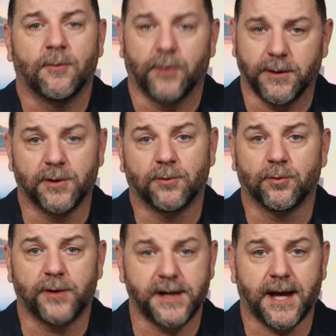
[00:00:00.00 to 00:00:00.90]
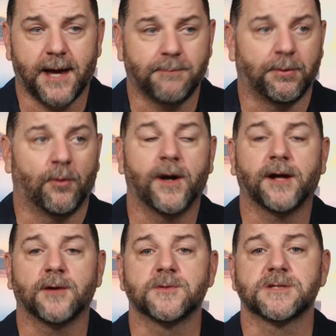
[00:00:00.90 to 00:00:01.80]
we will recap
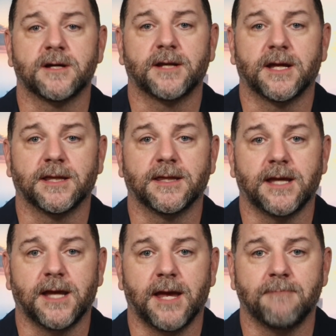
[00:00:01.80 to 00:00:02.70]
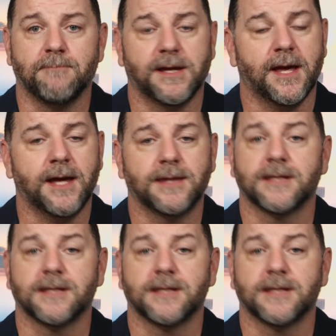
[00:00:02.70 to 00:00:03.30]
what goes on in the NBA,